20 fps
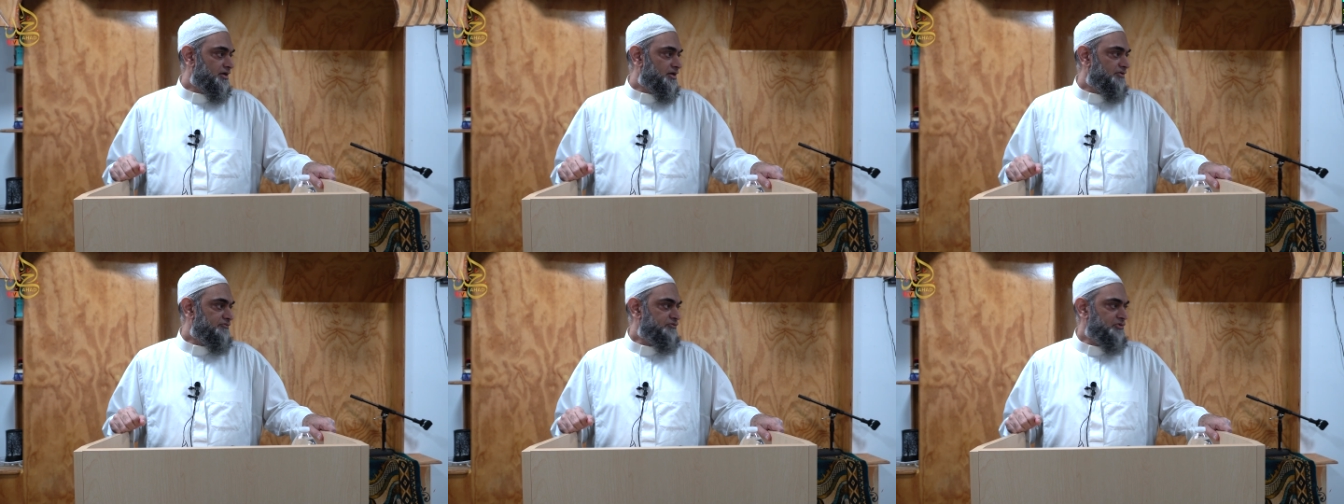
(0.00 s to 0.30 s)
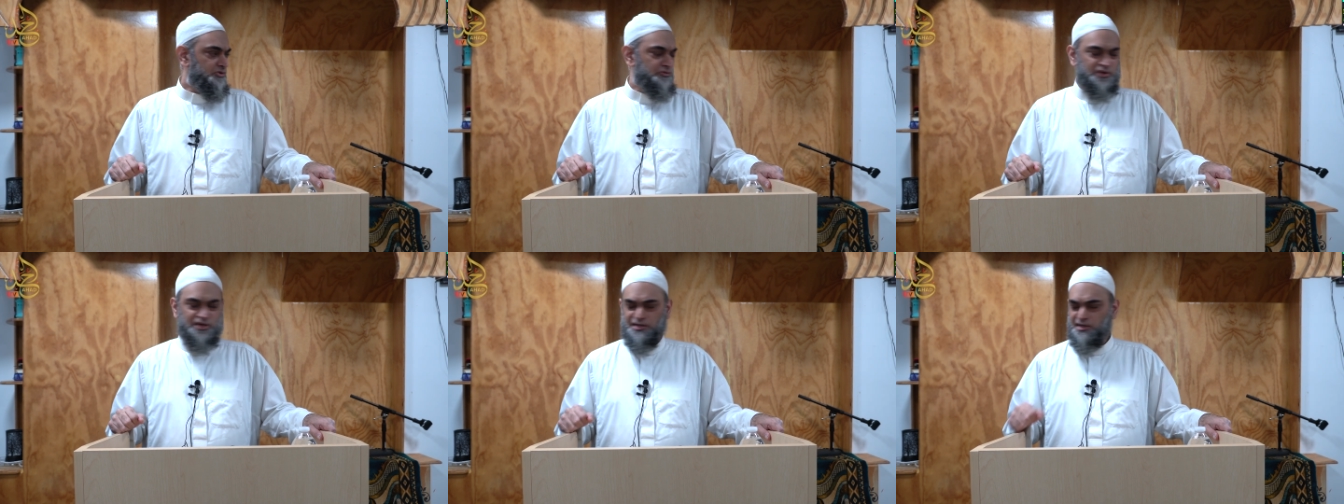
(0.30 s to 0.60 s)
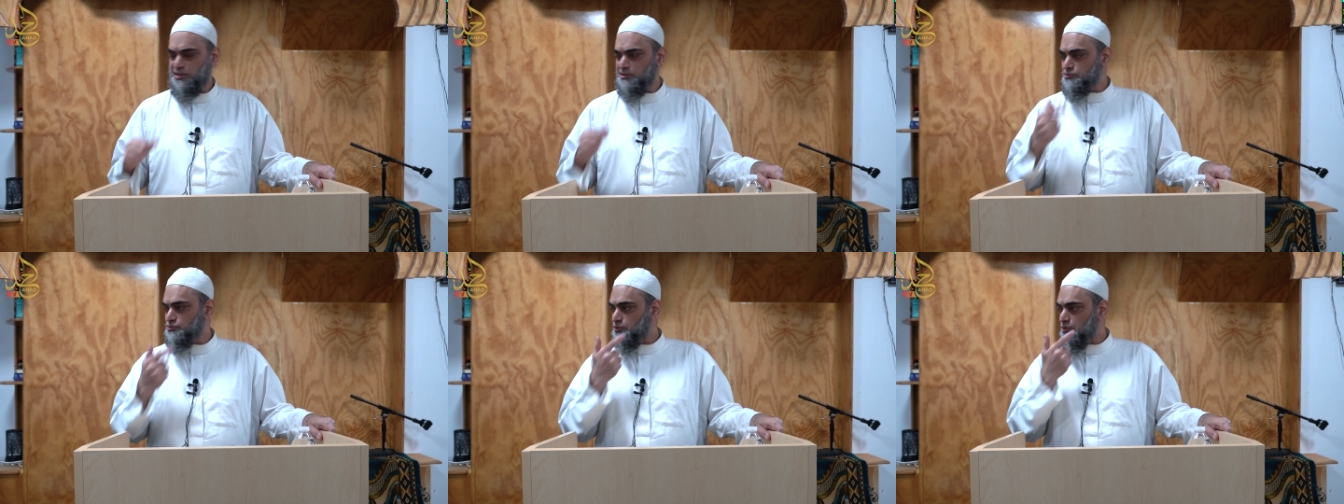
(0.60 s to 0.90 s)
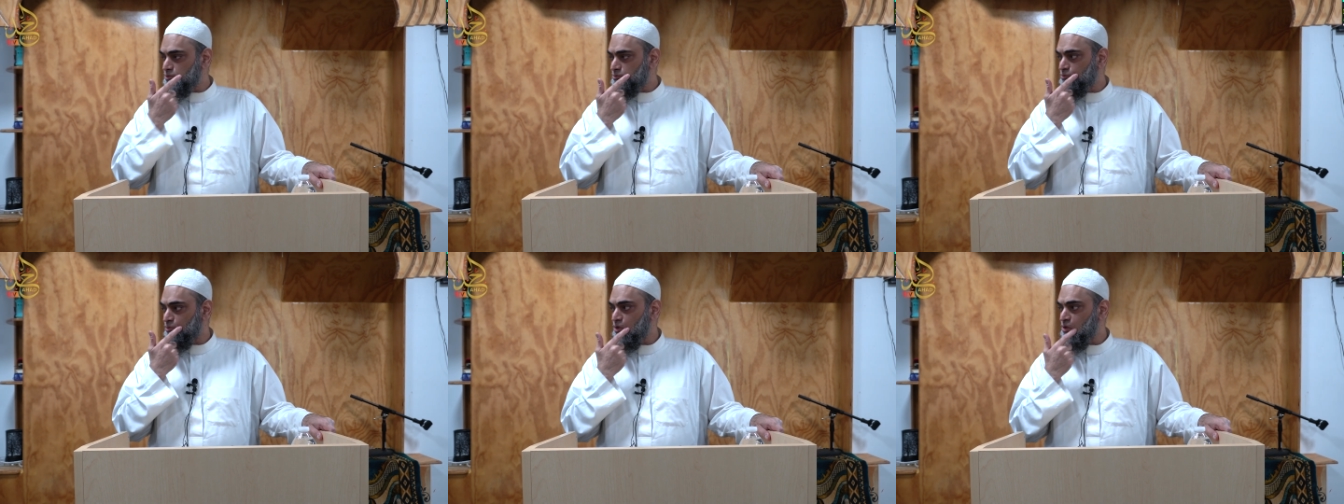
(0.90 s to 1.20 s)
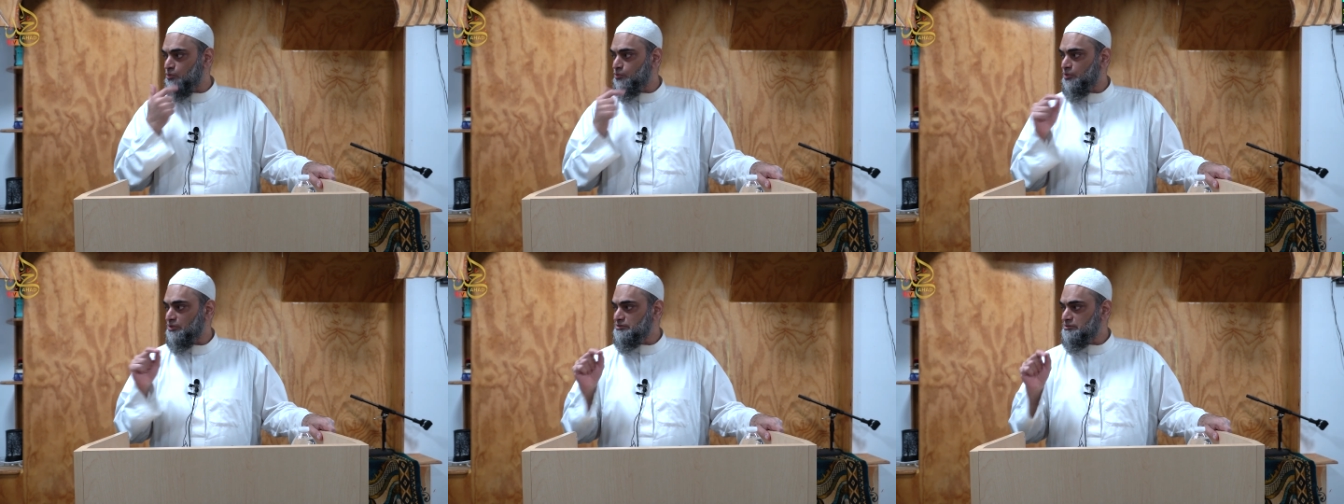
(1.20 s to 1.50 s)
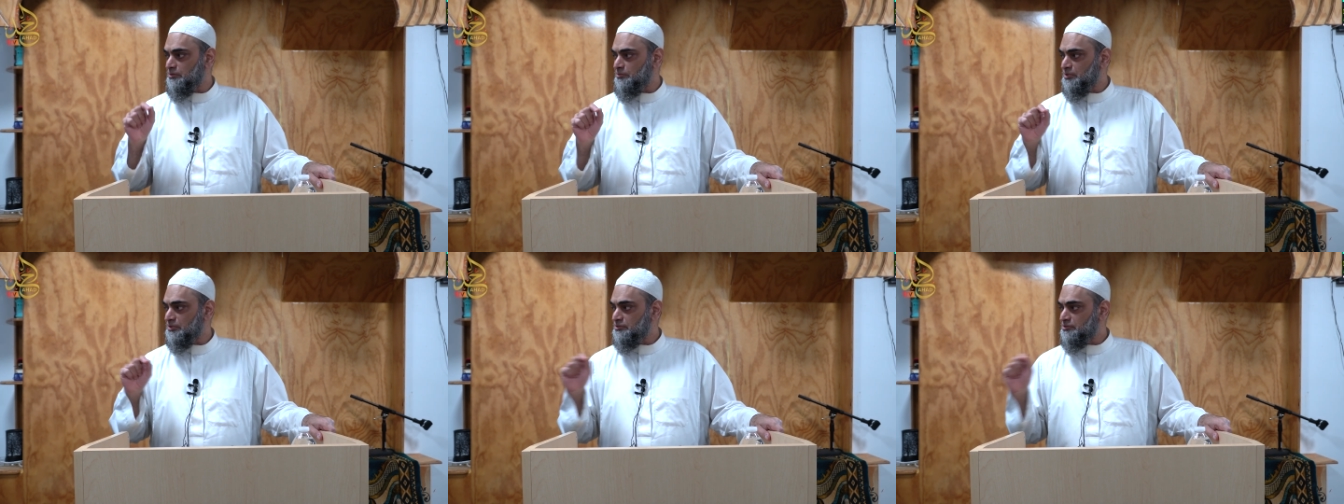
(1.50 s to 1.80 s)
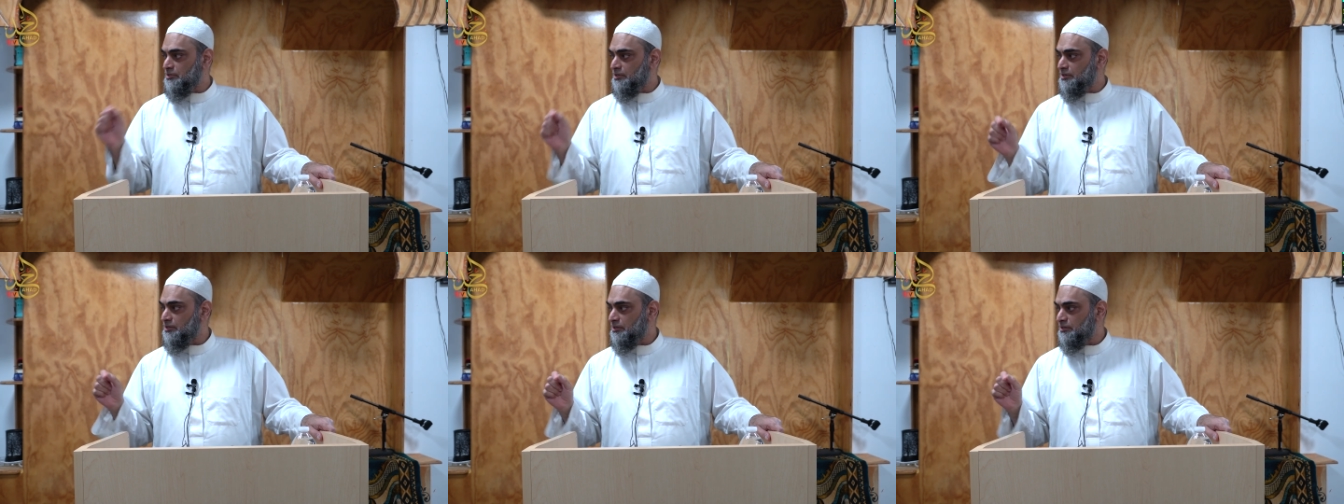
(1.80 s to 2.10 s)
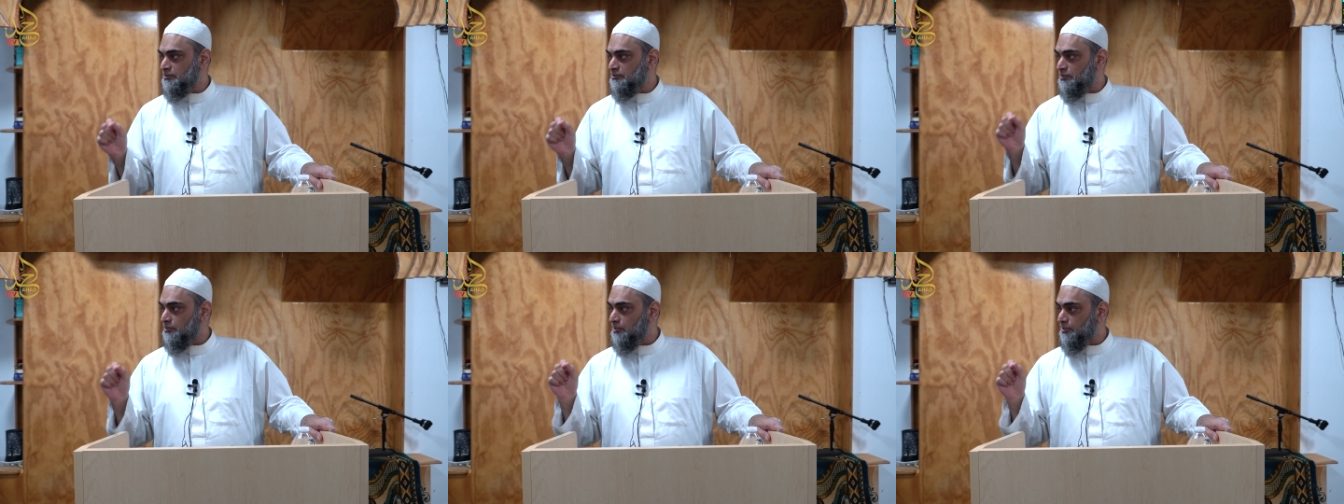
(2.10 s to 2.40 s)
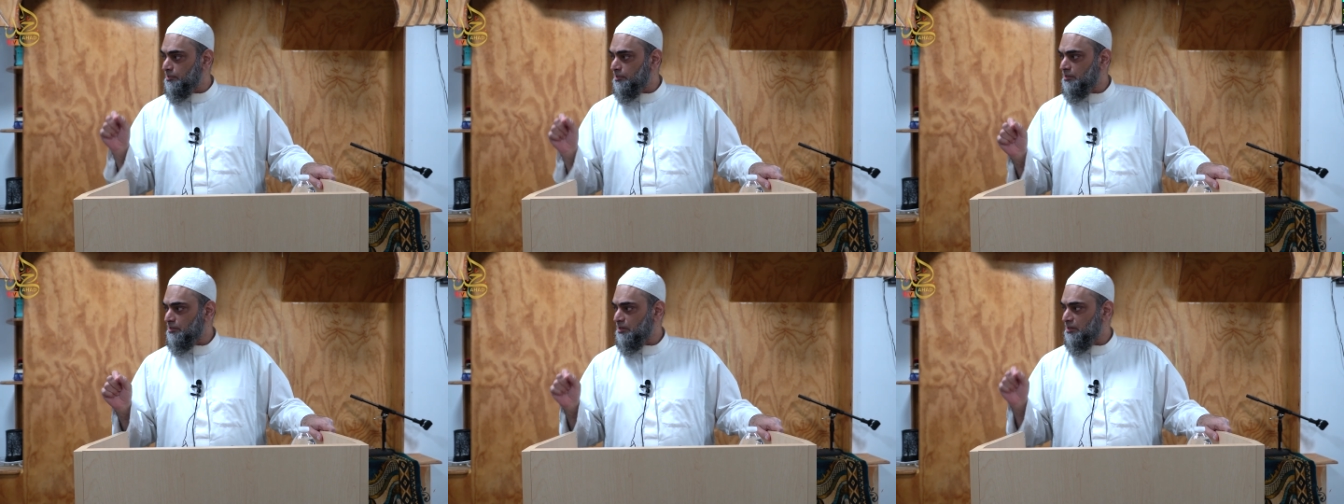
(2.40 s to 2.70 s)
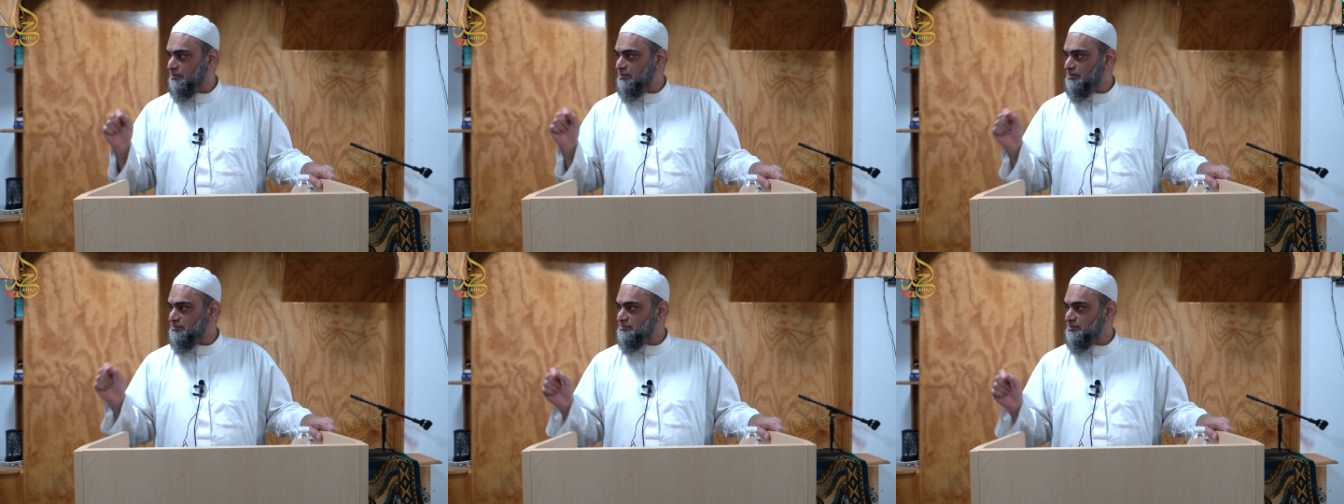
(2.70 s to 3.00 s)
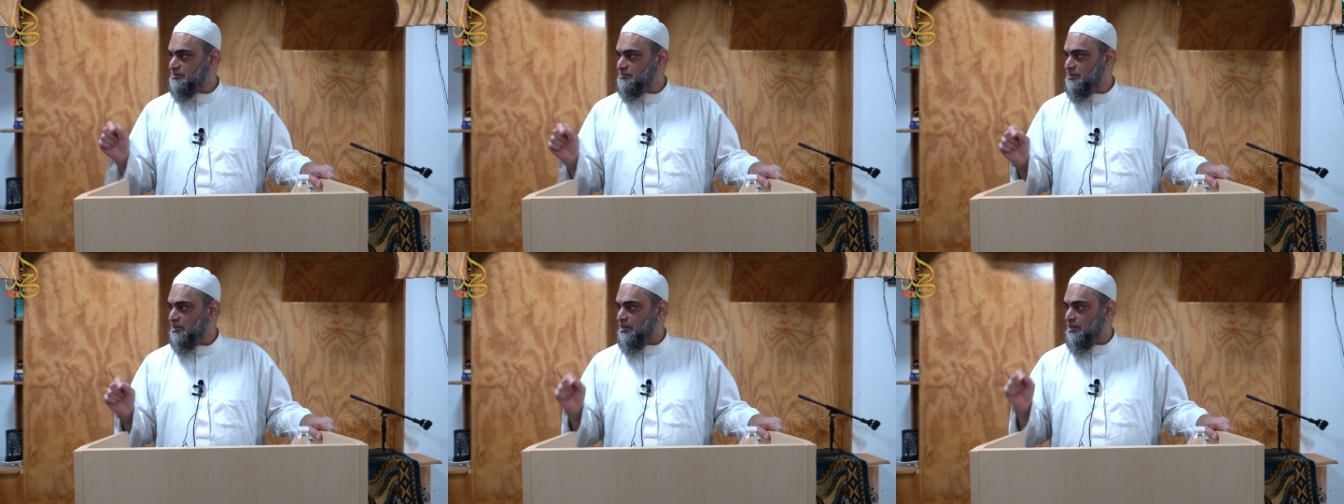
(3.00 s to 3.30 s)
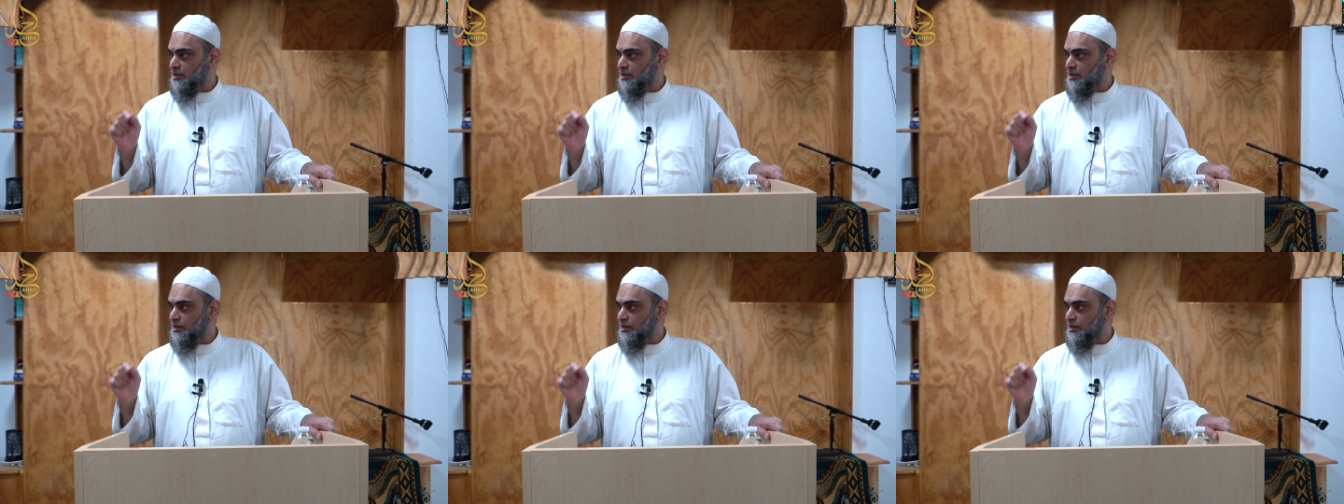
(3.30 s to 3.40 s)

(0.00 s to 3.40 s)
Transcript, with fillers: If you read in Surah Mulk, verse number 13, Allah says,